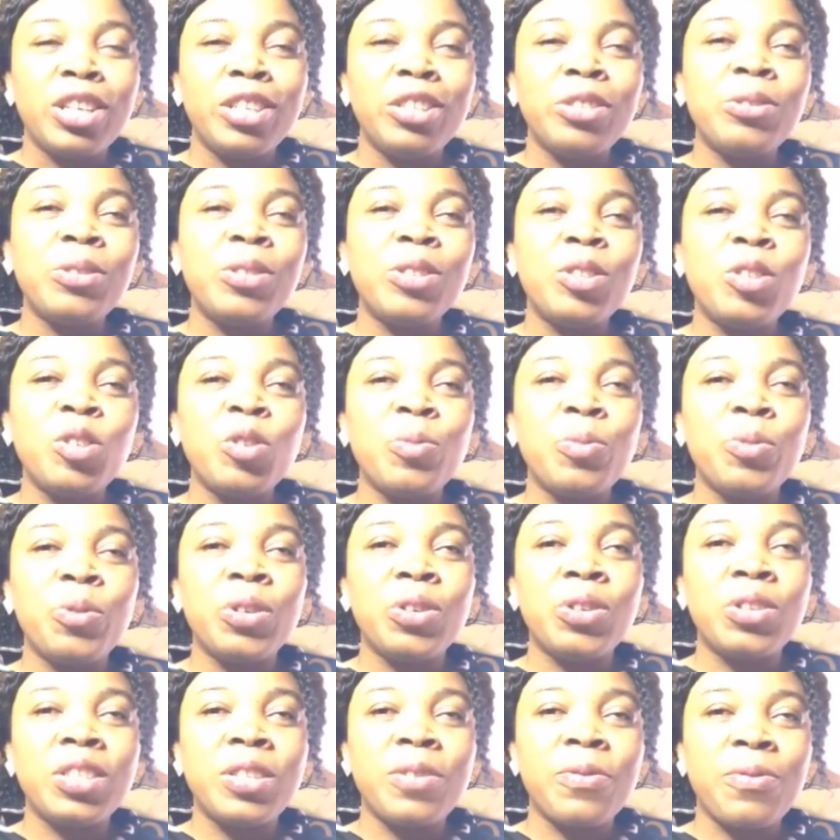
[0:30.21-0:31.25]
YouTube
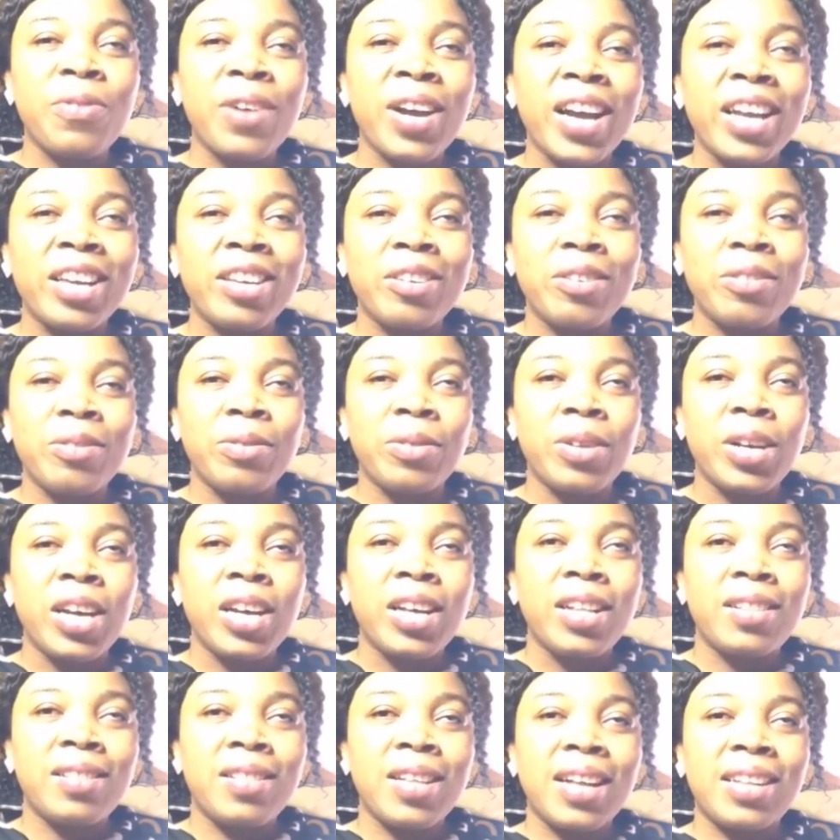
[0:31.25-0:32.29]
will notify you
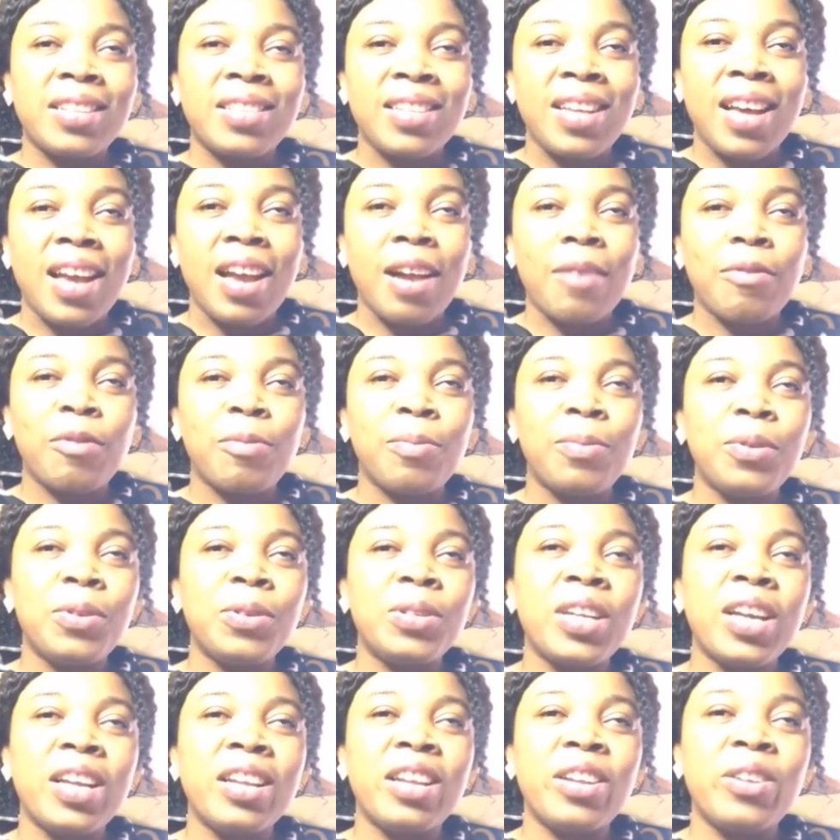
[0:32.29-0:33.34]
that I have
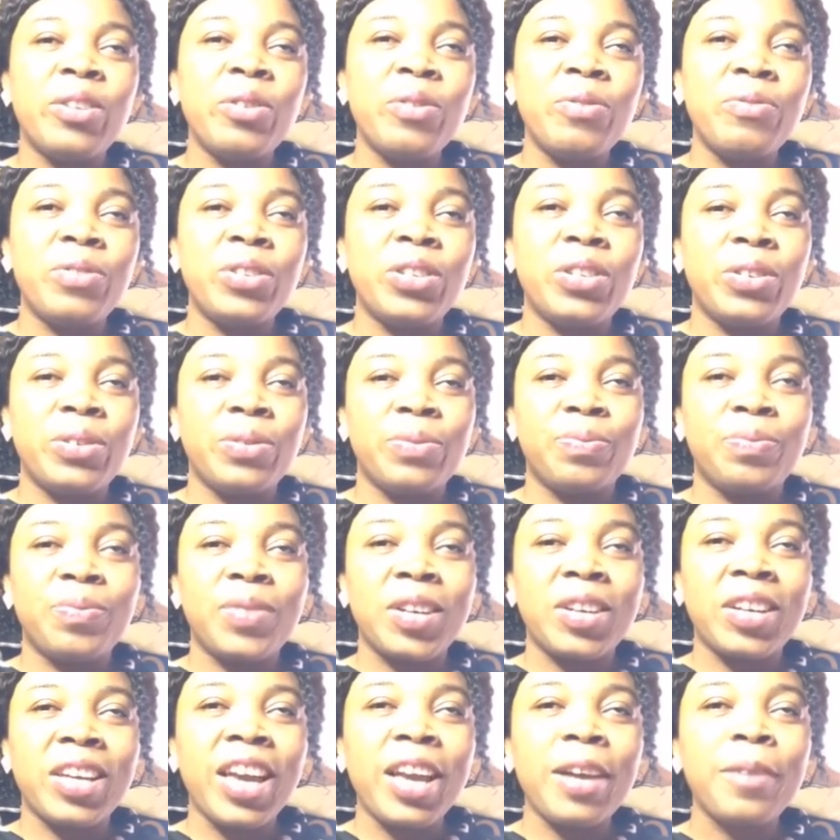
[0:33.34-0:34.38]
uploaded a new video.
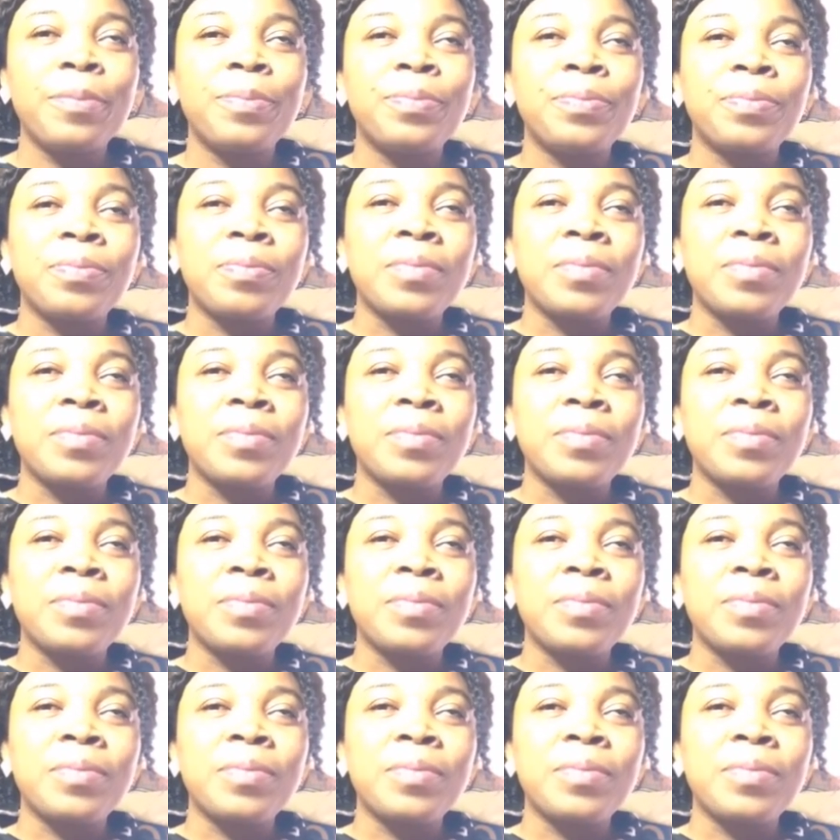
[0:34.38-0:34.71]
Okay?